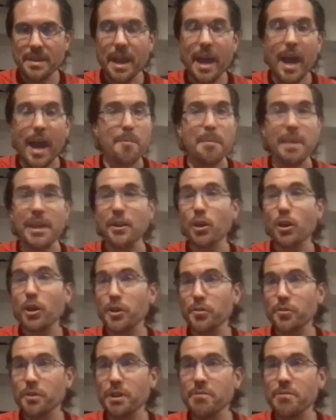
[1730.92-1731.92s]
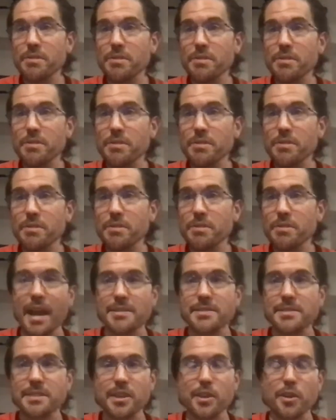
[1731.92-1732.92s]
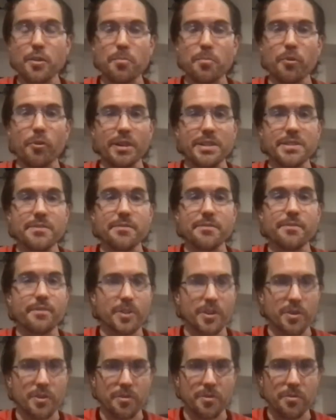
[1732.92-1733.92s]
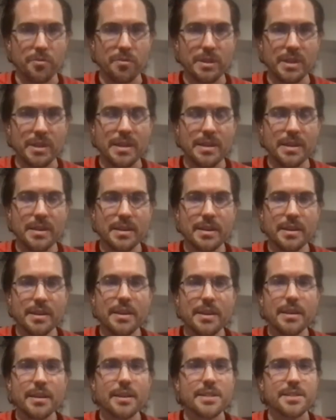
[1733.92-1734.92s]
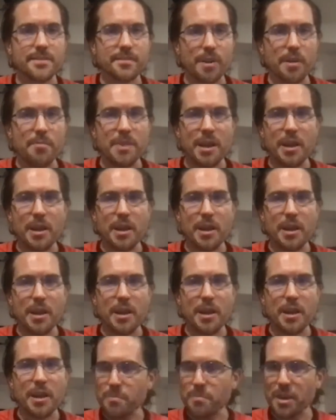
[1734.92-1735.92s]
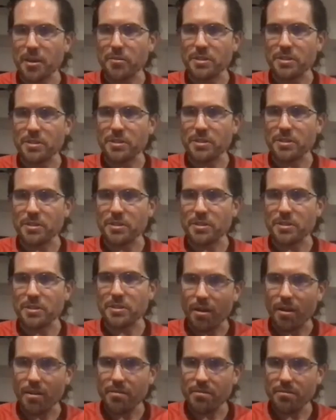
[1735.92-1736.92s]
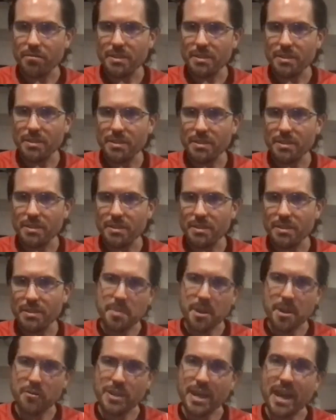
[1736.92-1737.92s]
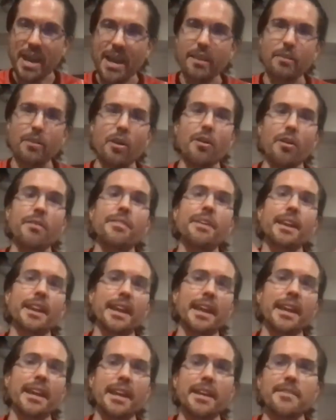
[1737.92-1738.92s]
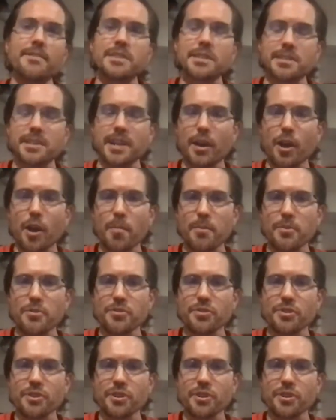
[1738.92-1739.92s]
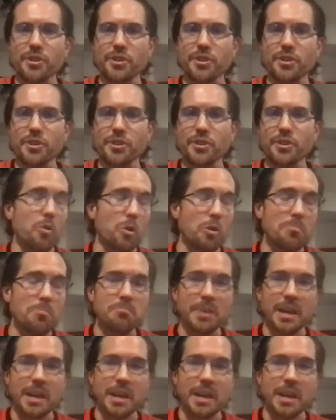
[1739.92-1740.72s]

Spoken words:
I may not agree with it, but I see your point of view. Because from there, we can have a better dialogue. And with the better dialogue, then again, it gives us that opportunity to grow, or